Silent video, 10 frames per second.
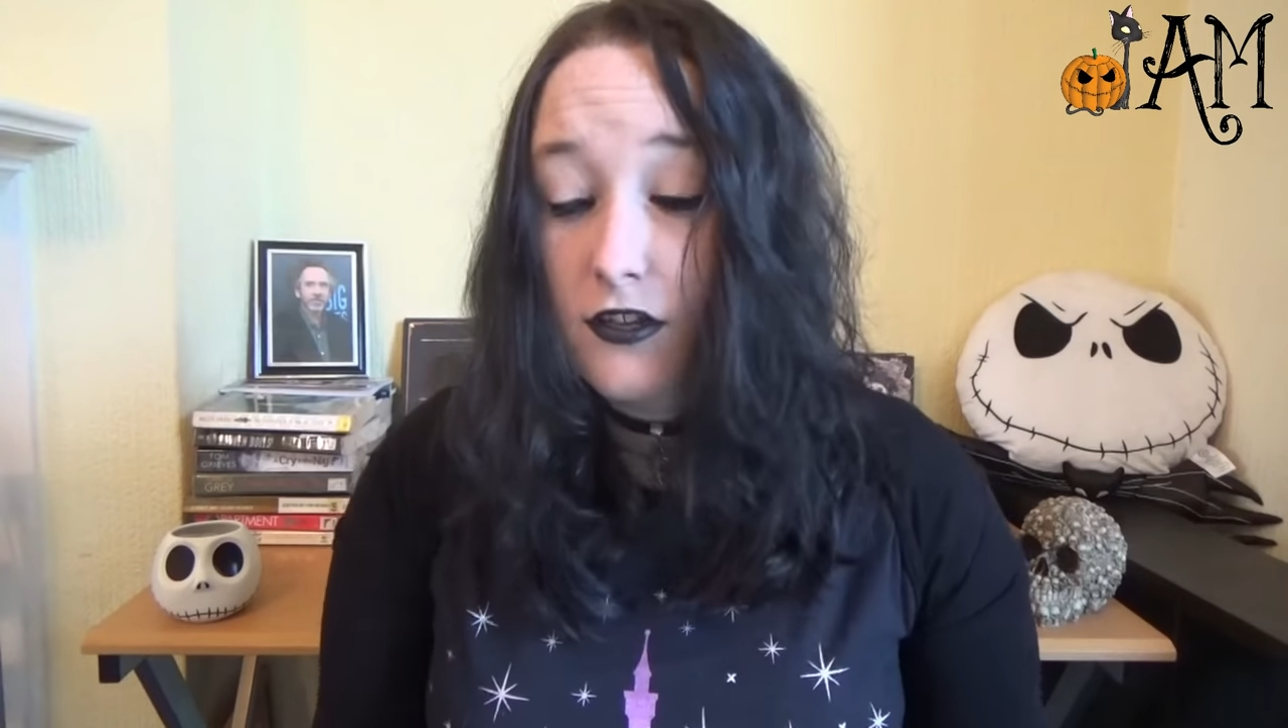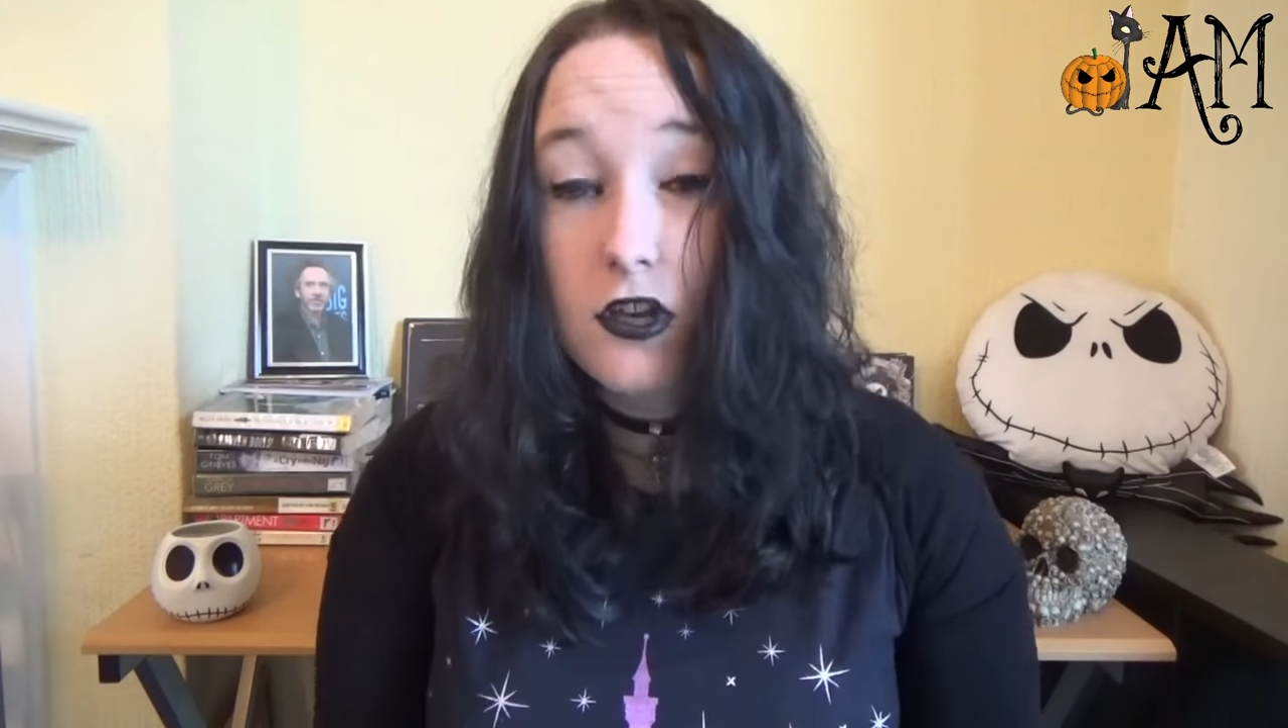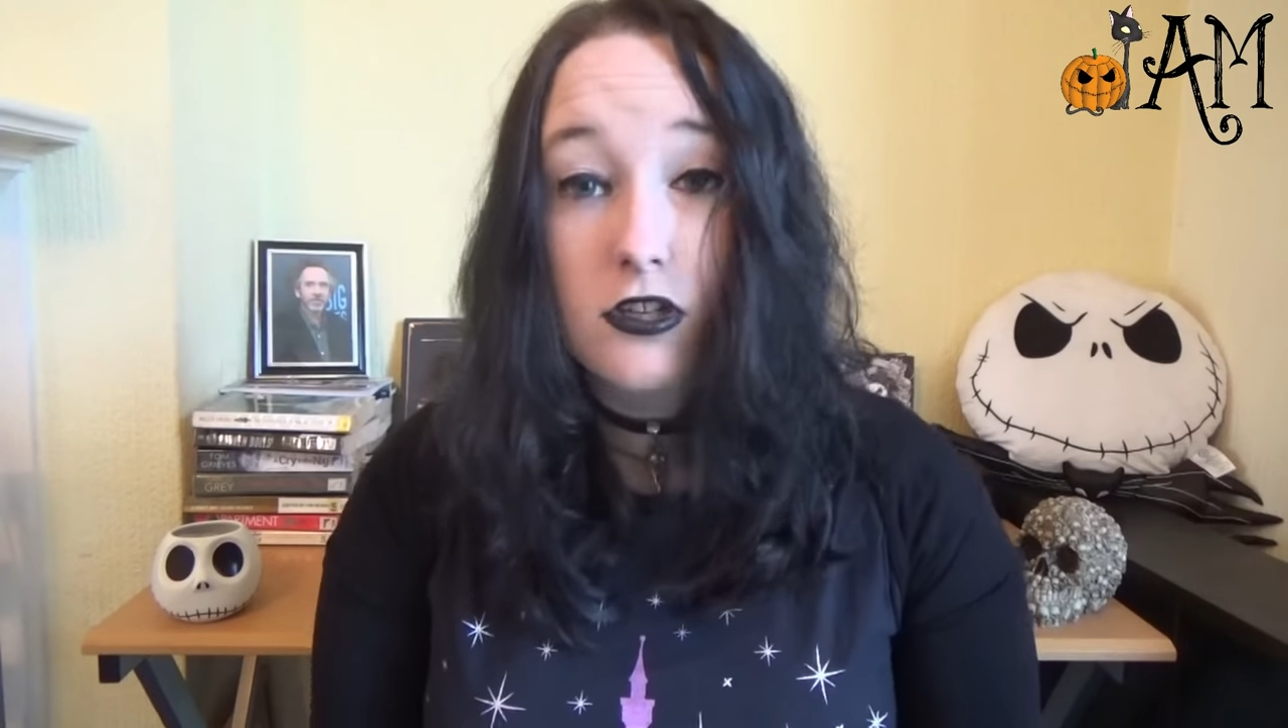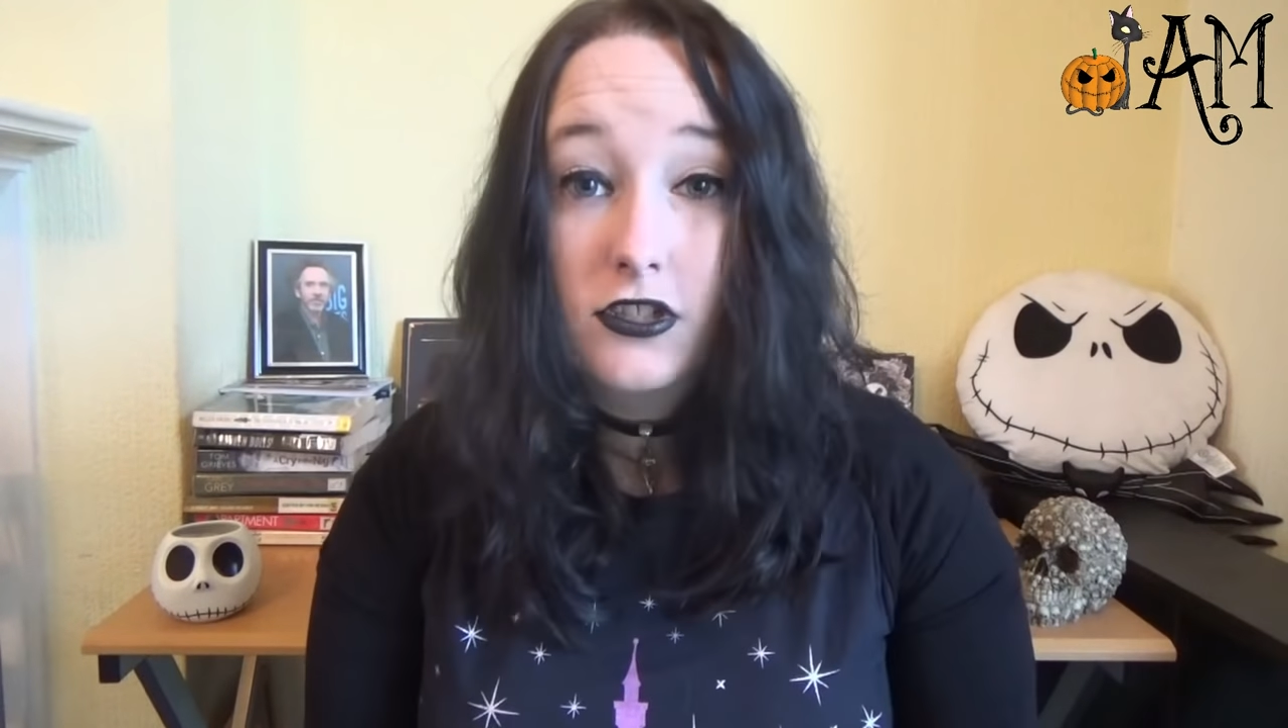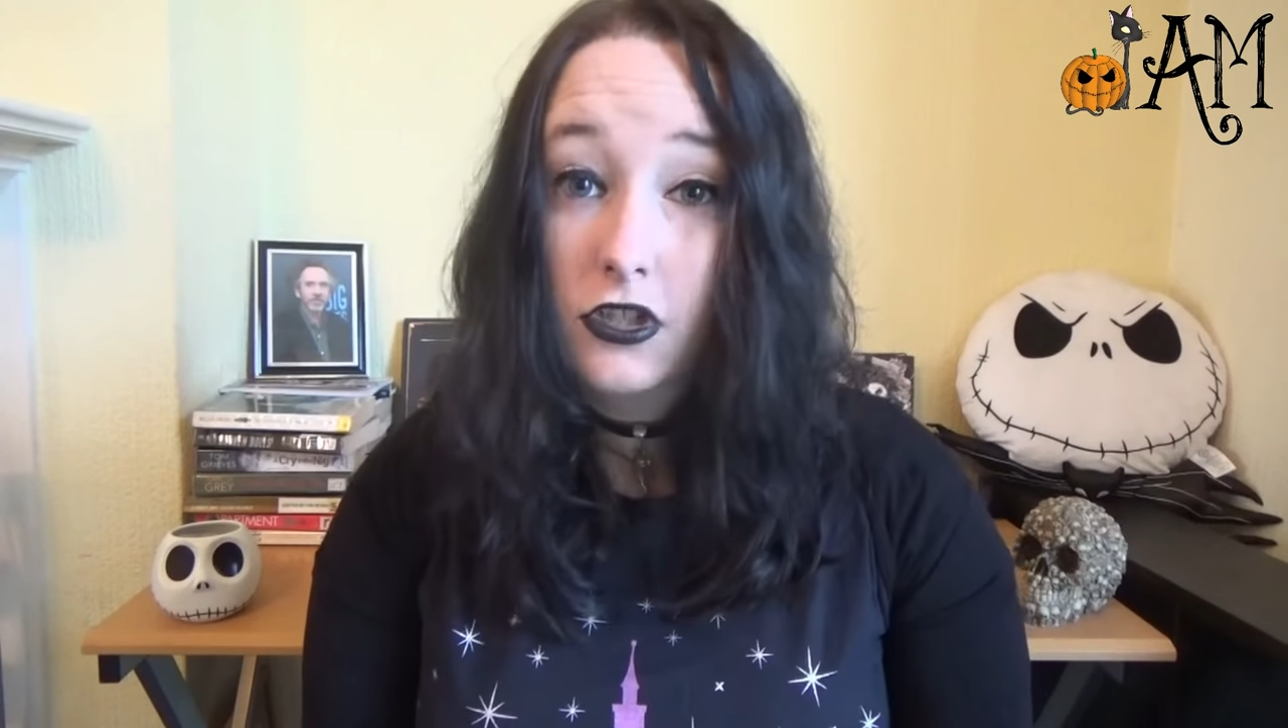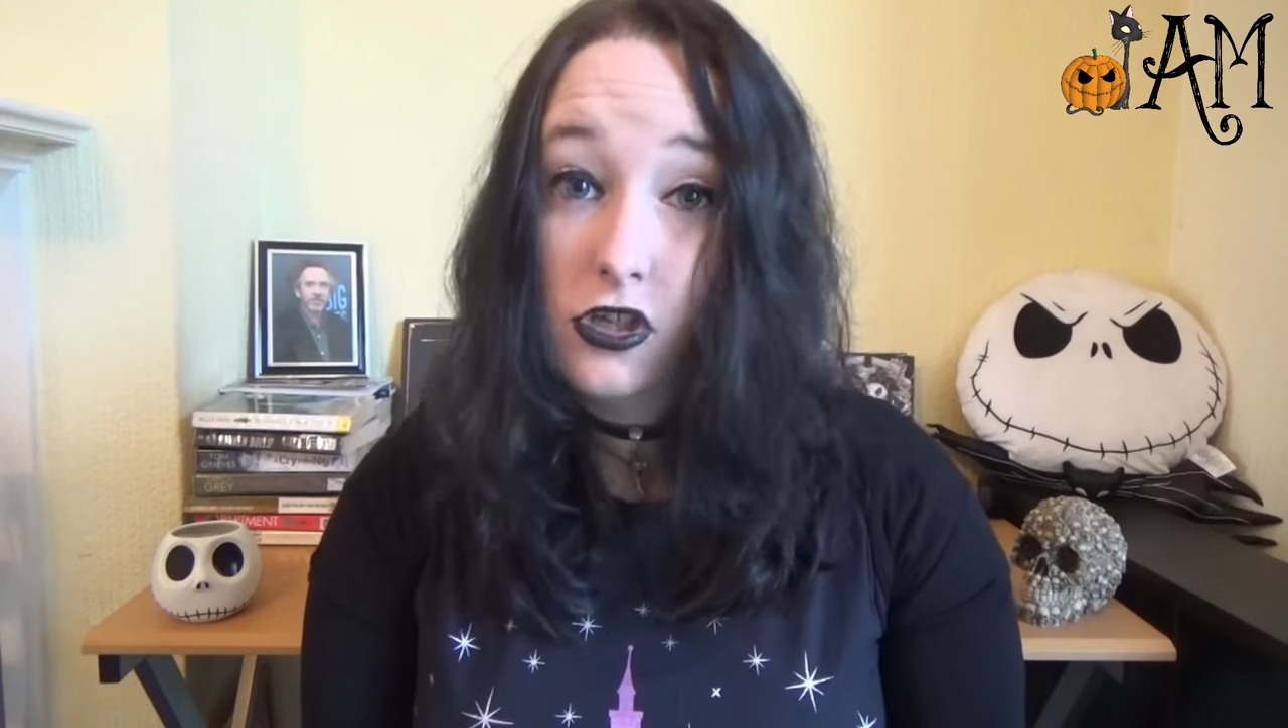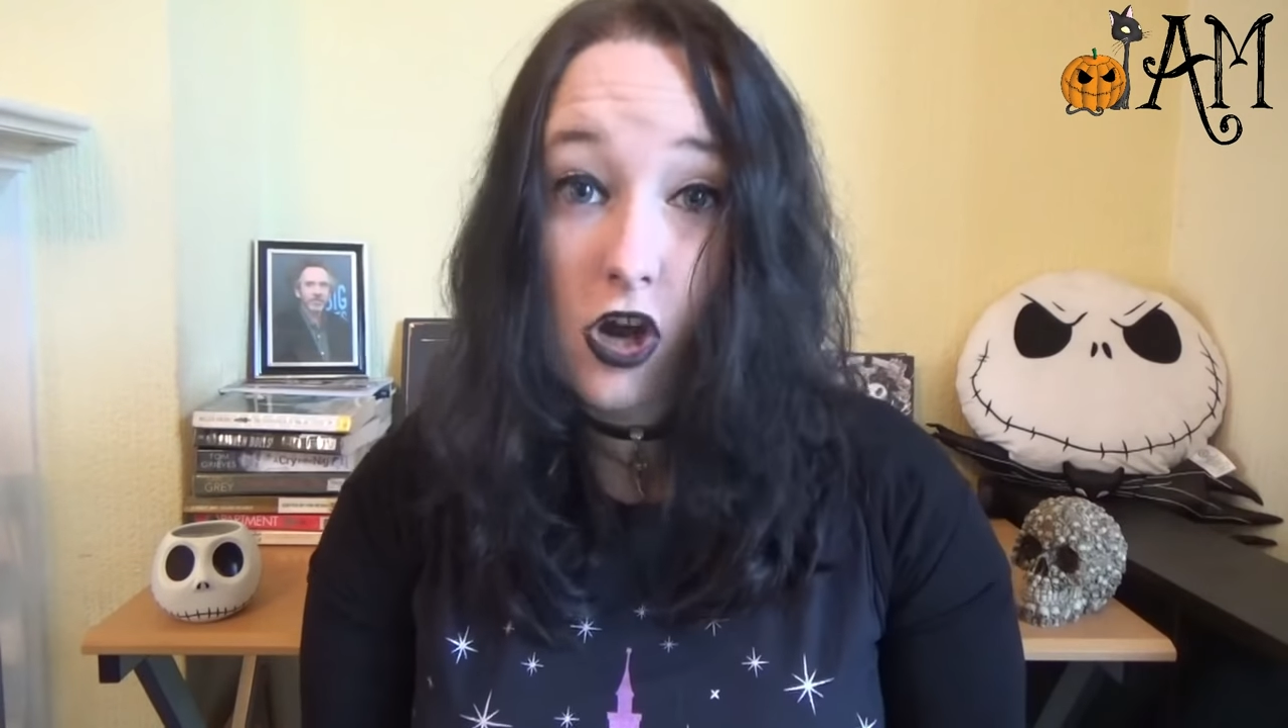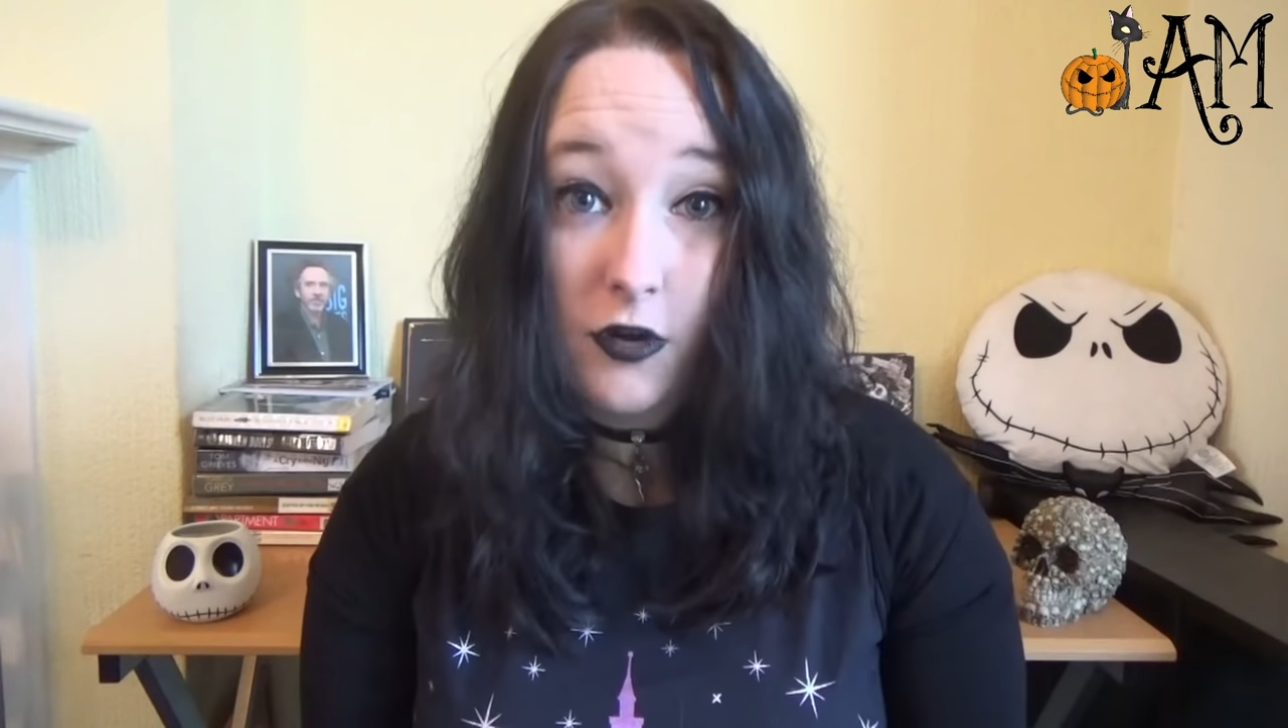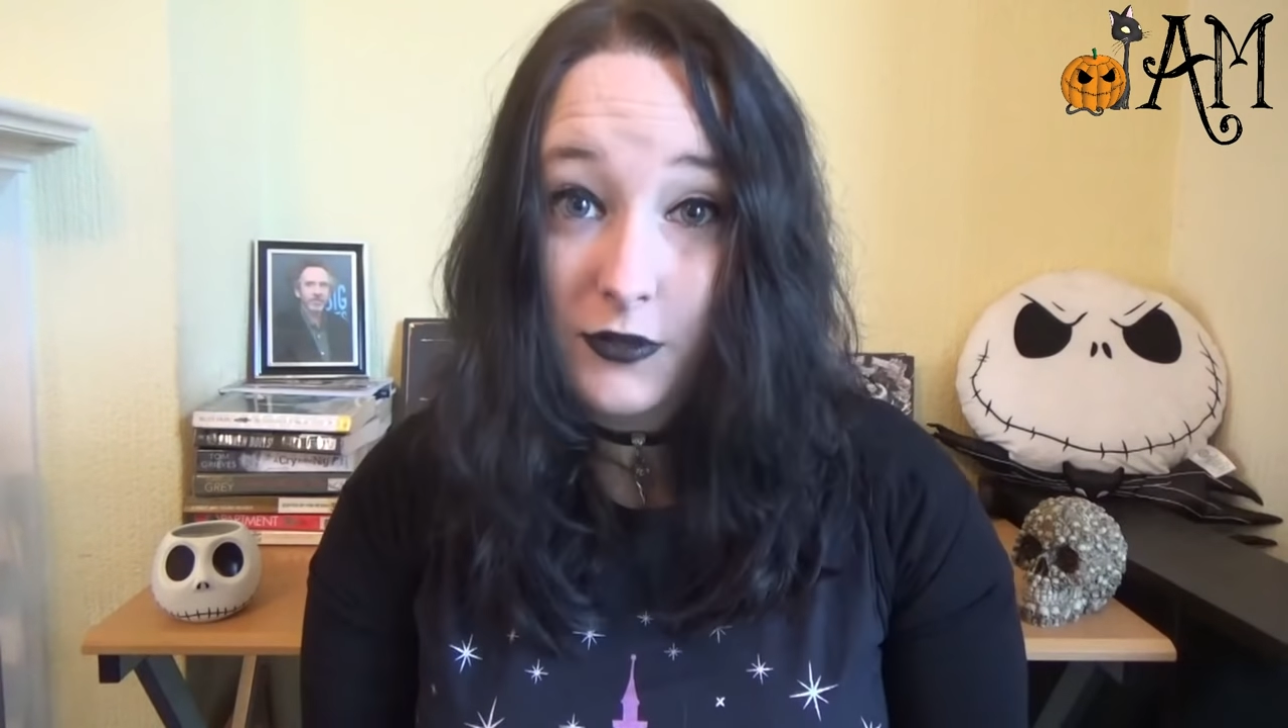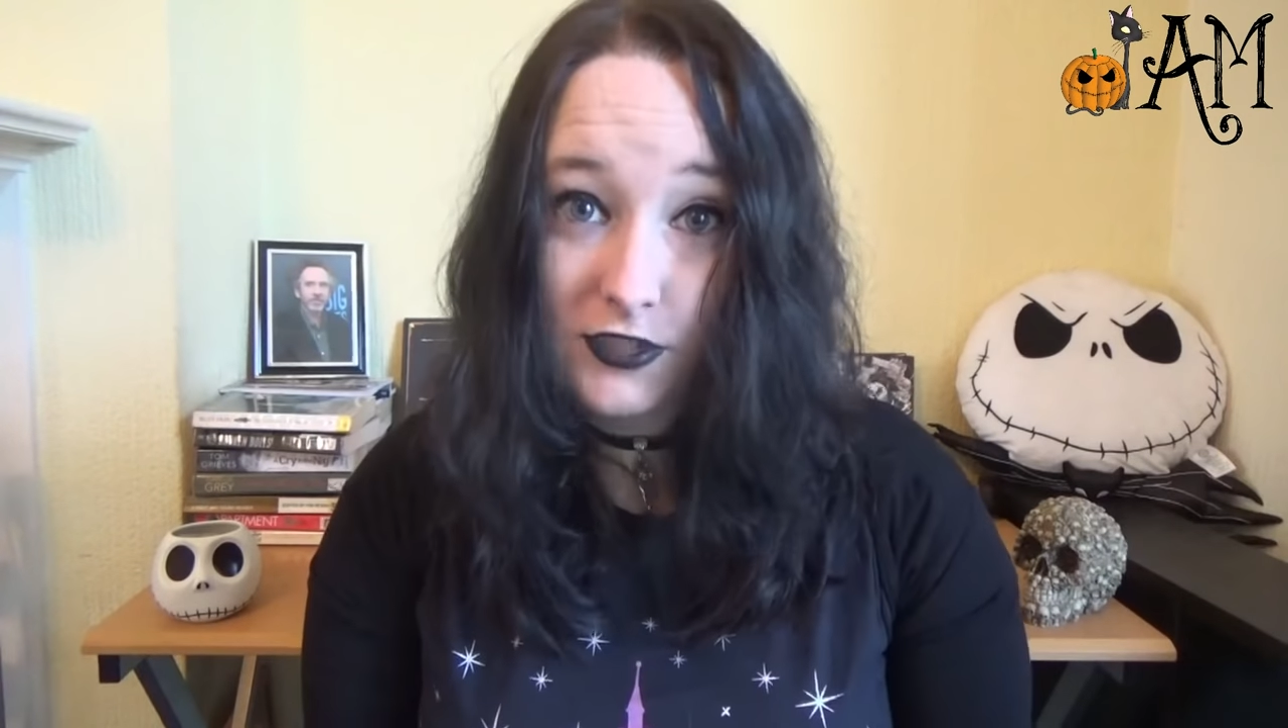not an
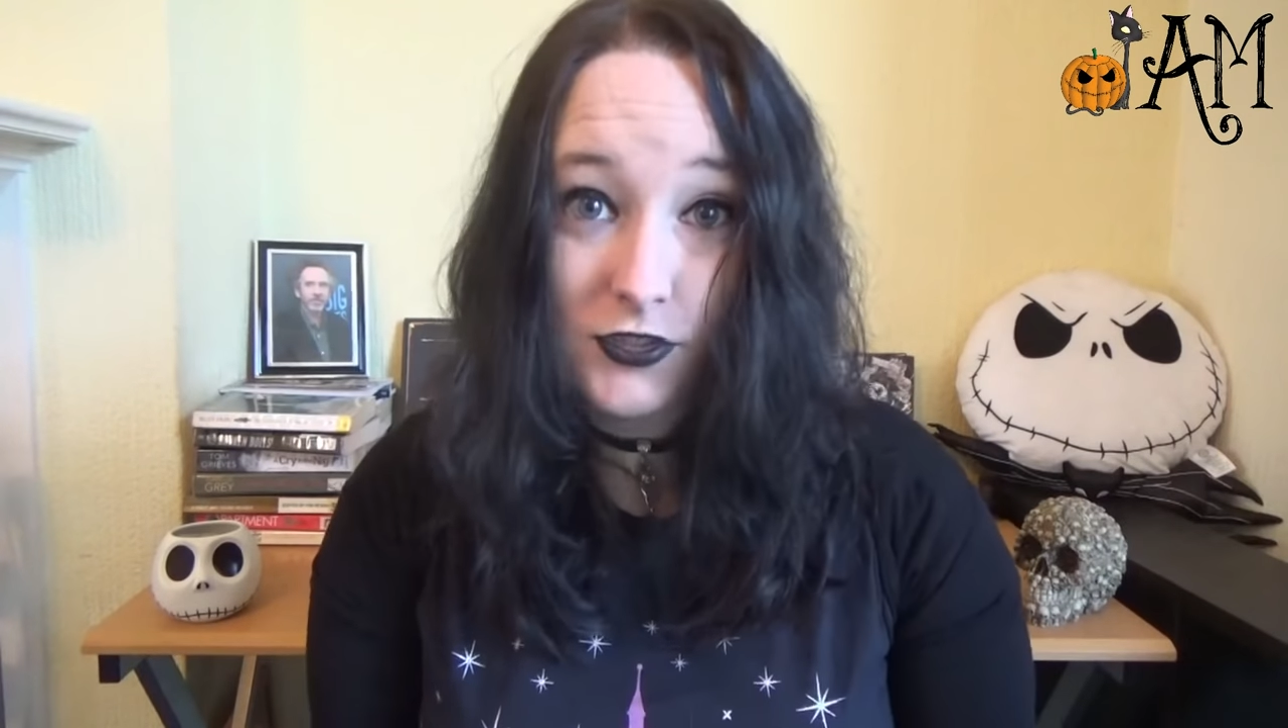uncommon